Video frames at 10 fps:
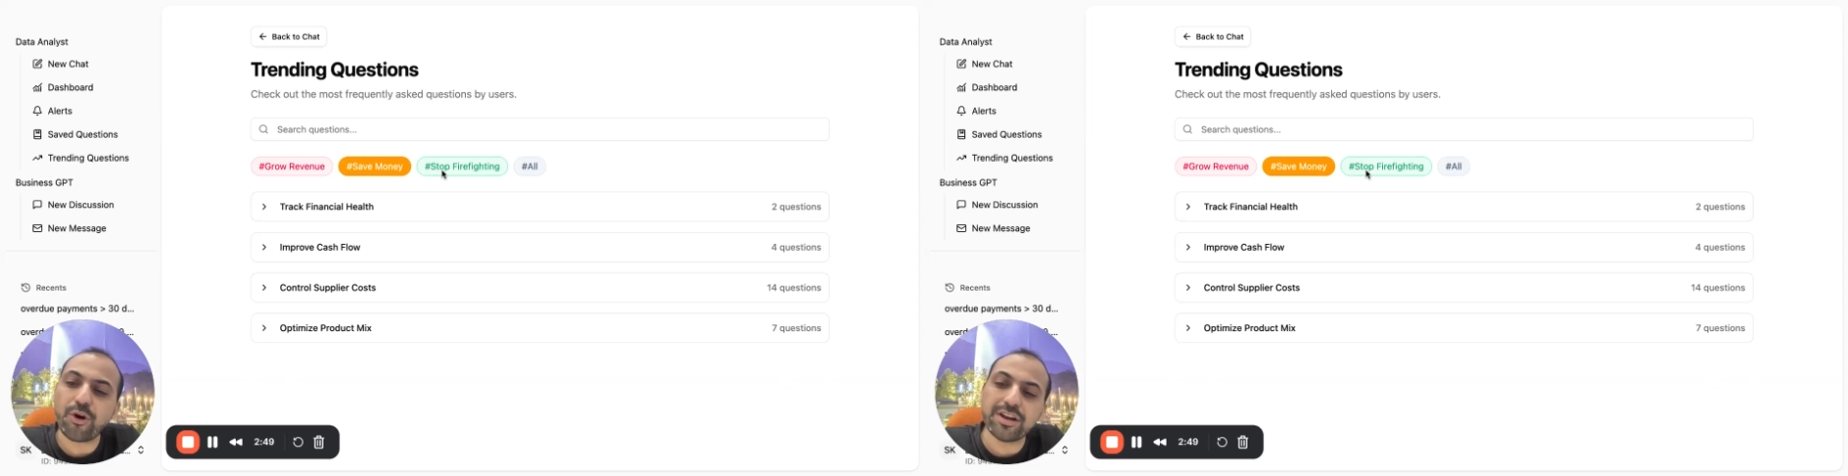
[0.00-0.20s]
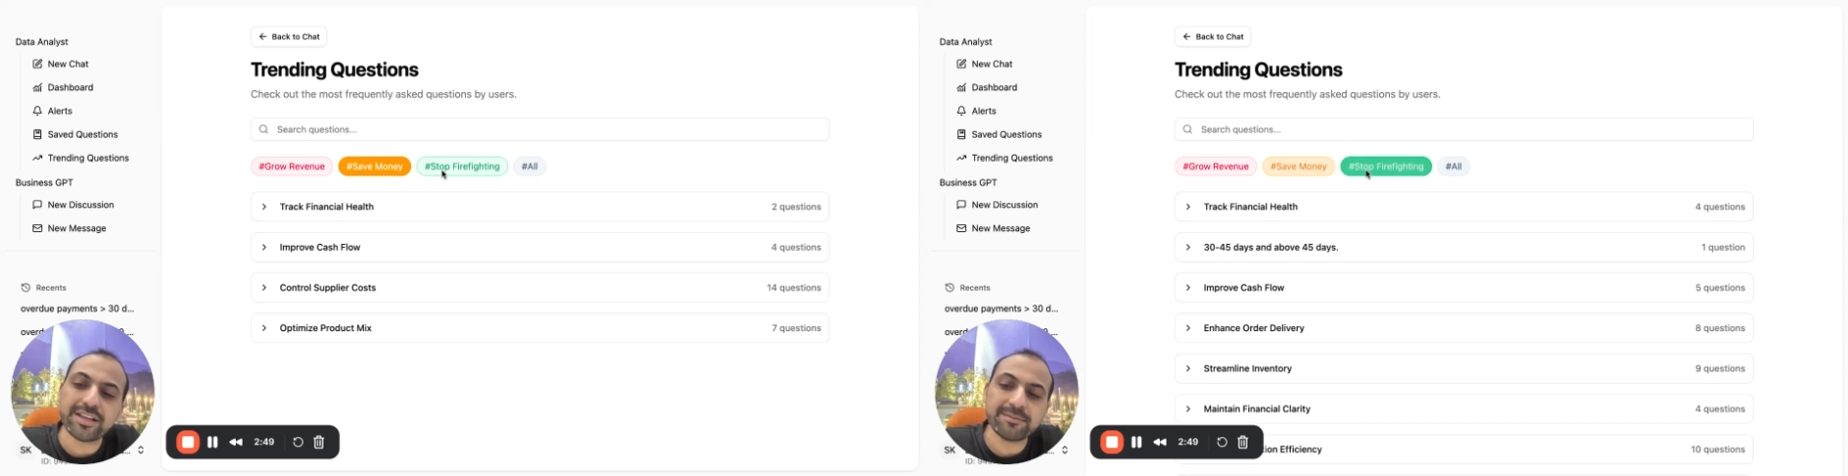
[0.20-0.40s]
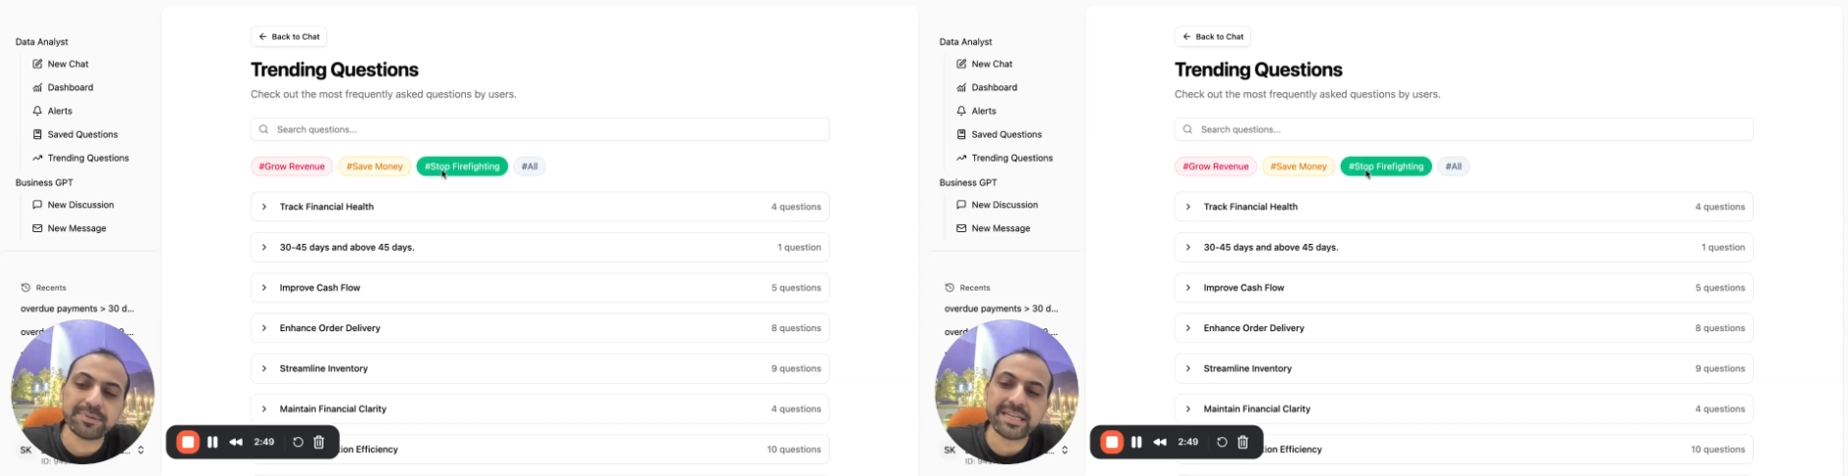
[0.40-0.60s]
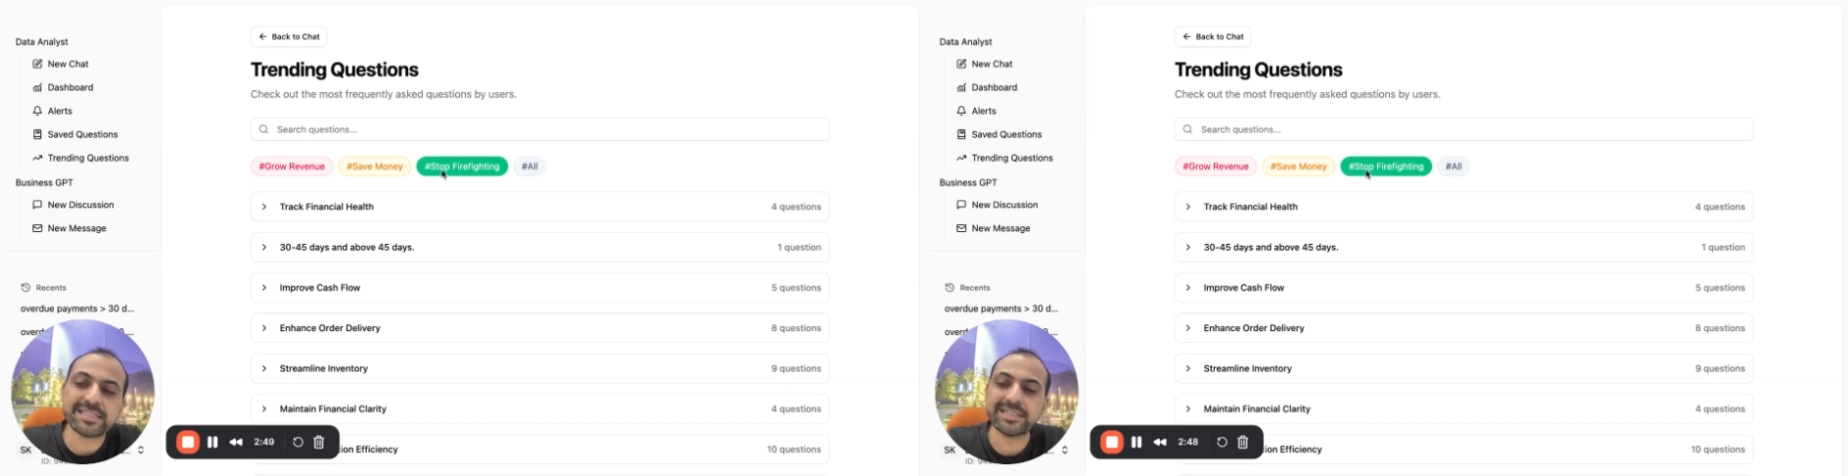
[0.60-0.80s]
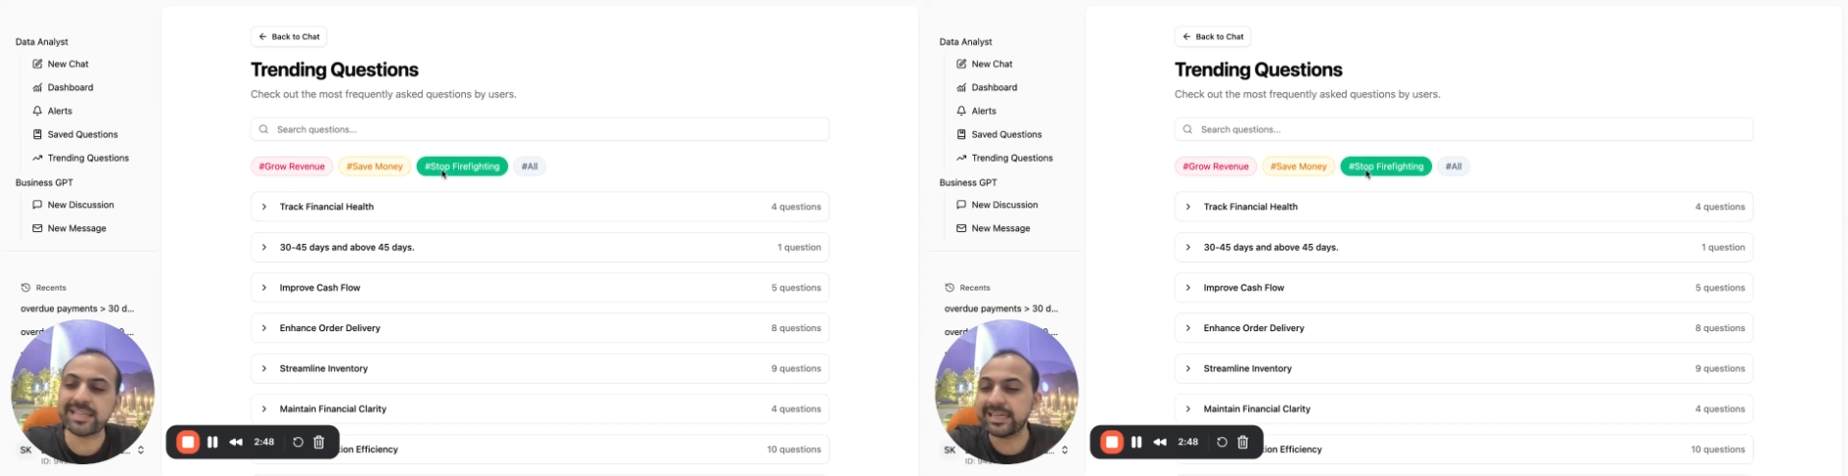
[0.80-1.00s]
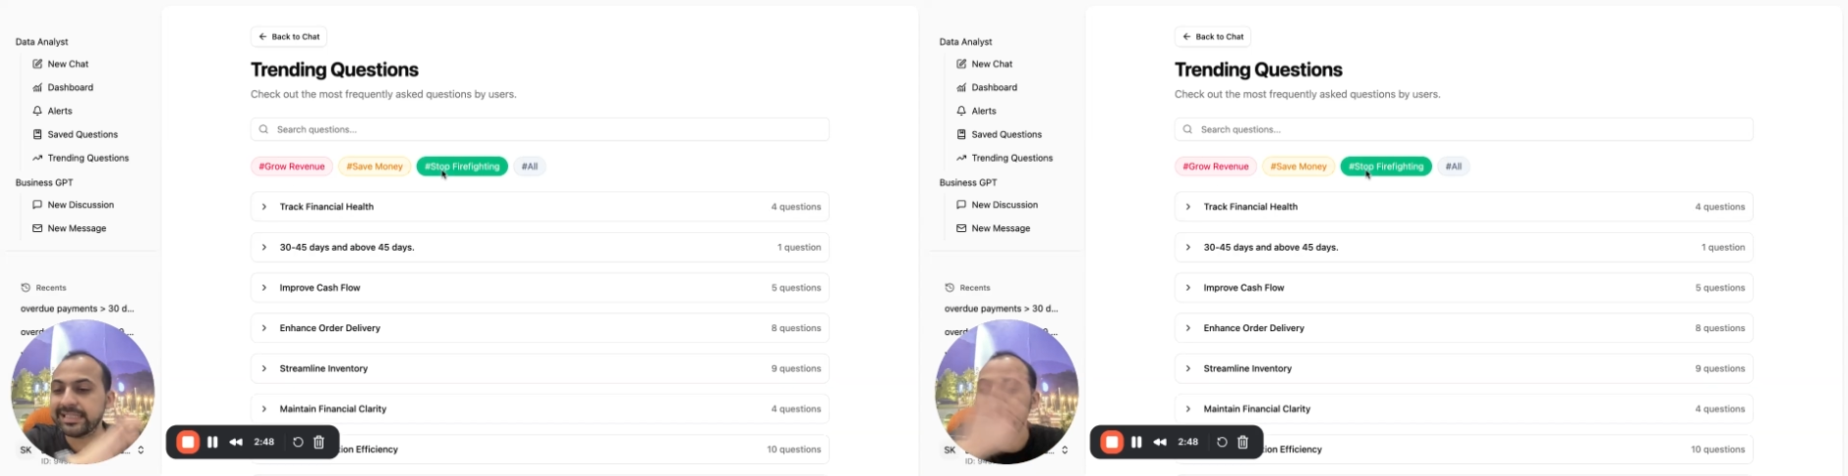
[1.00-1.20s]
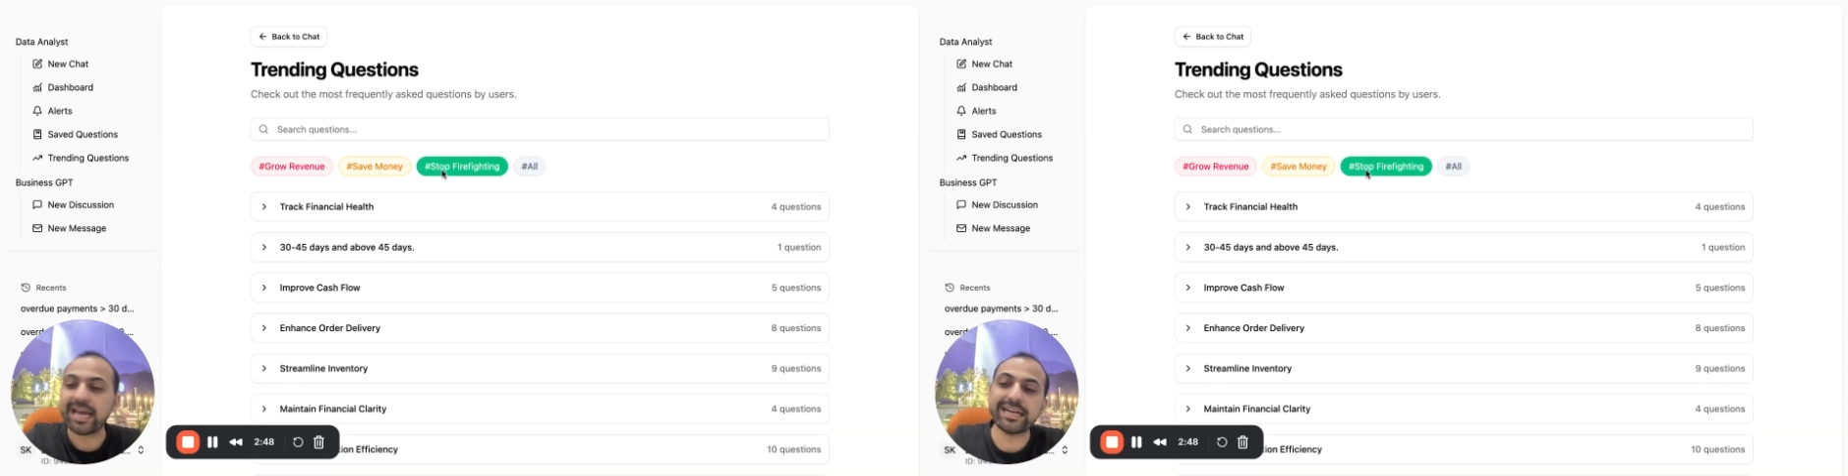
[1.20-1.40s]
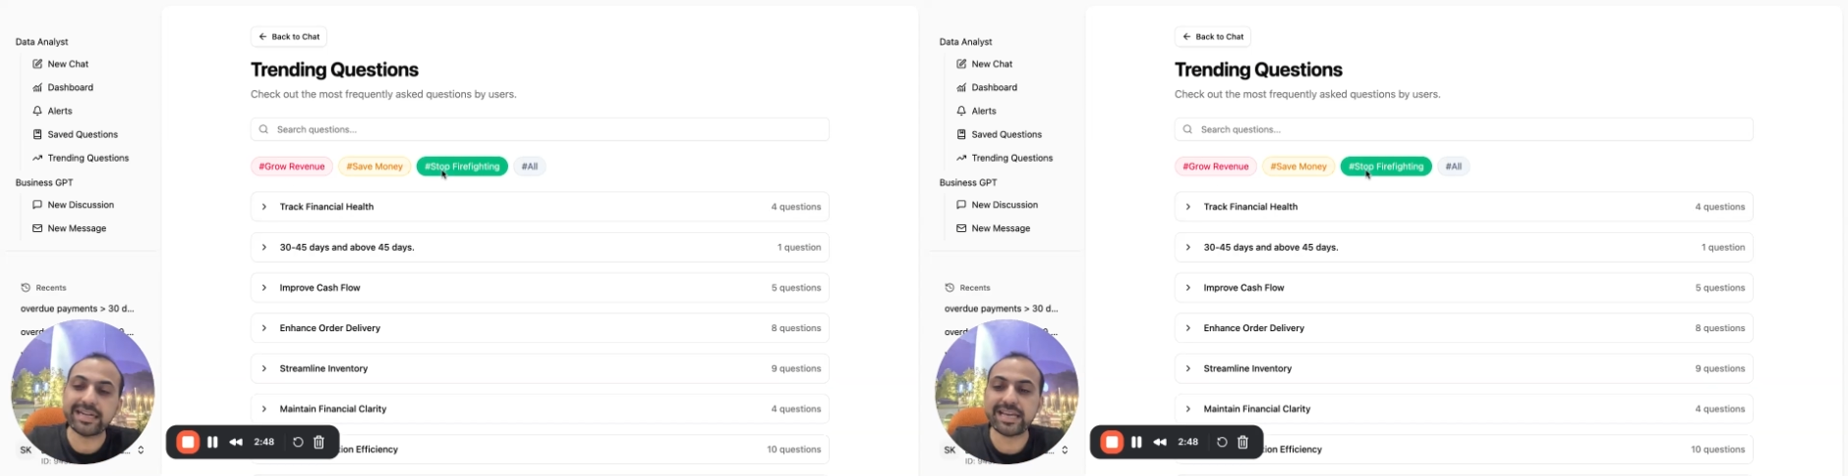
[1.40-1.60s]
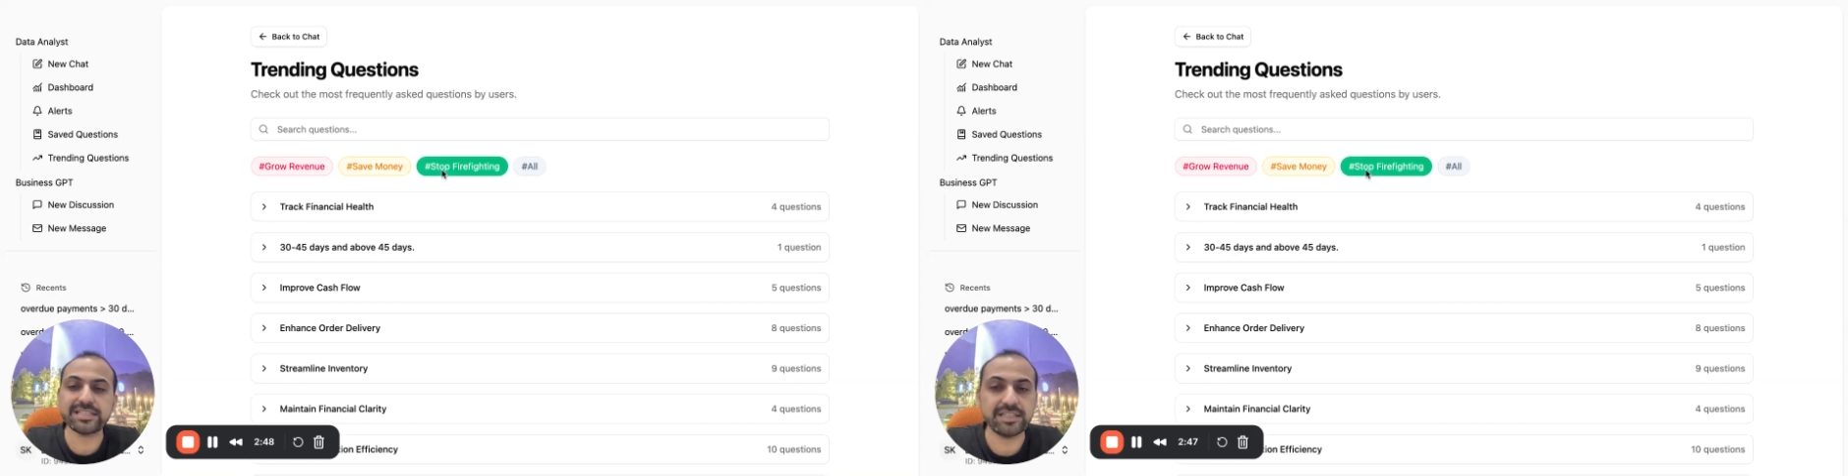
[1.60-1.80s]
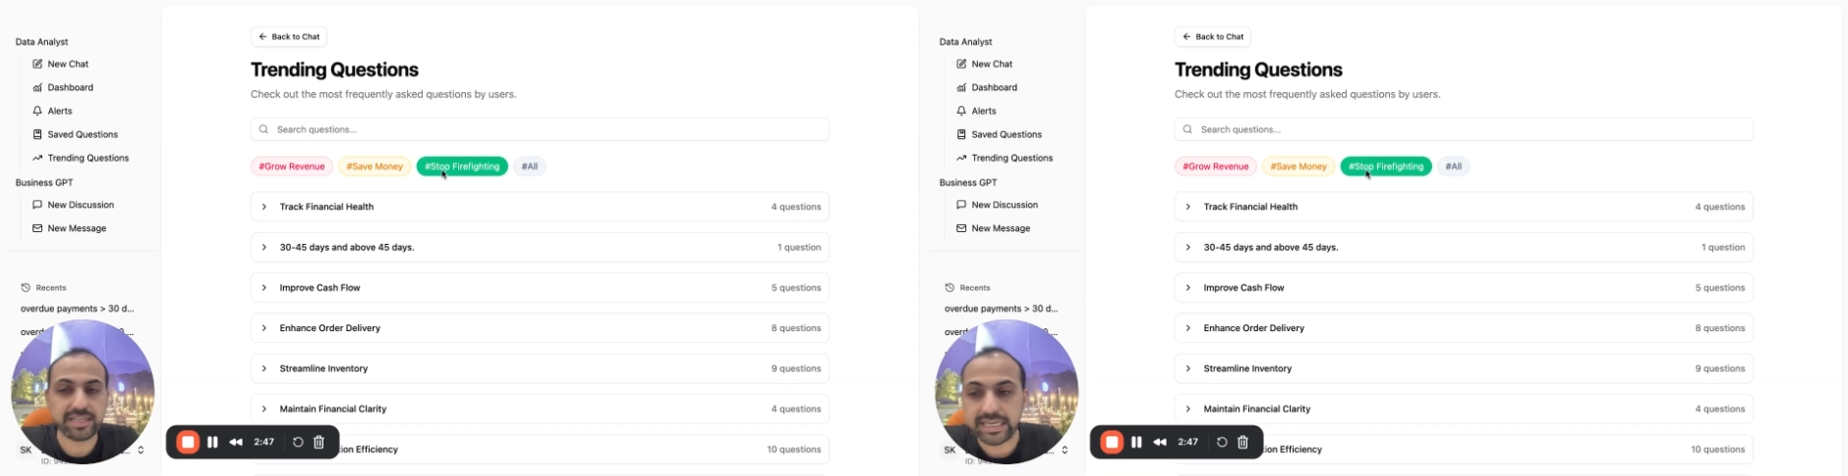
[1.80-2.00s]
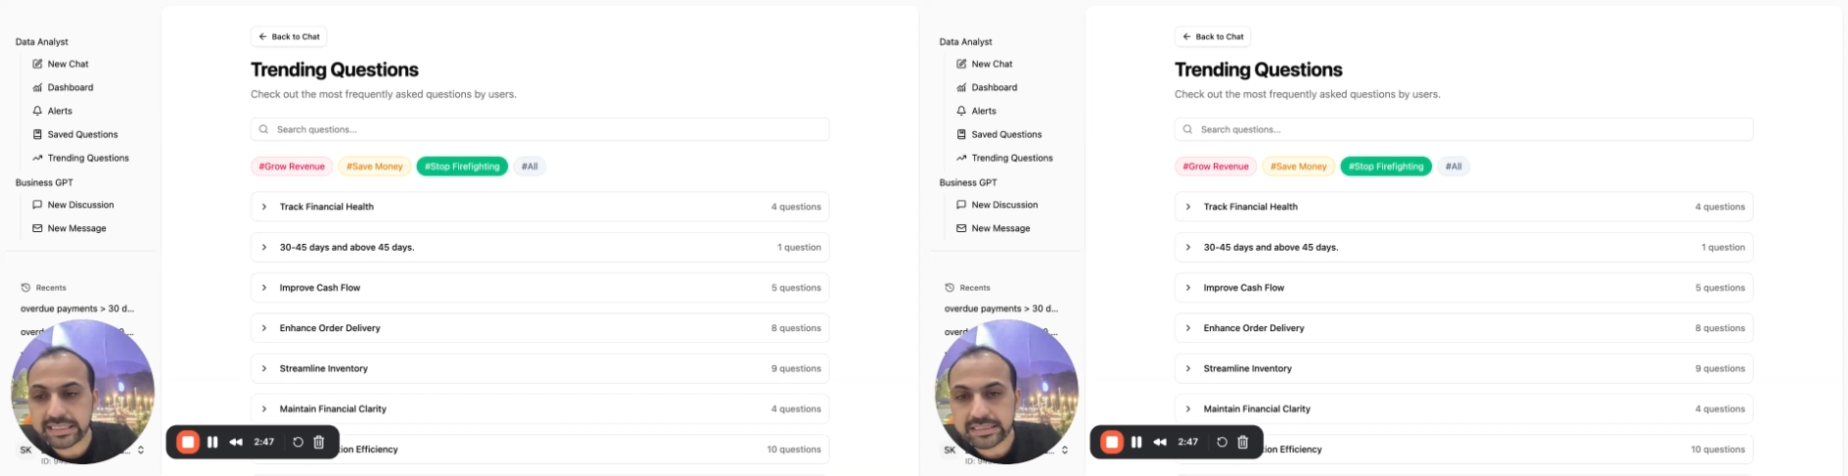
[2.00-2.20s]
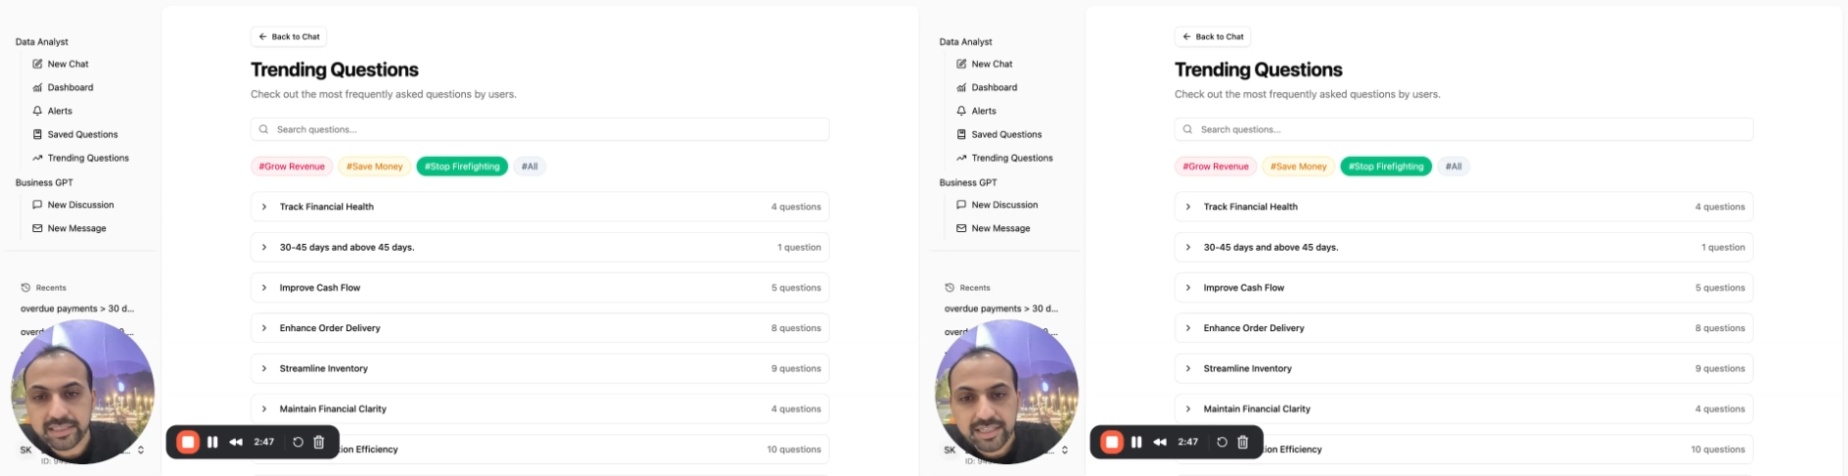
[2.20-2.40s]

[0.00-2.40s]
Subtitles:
all companies in the entire data agent, right?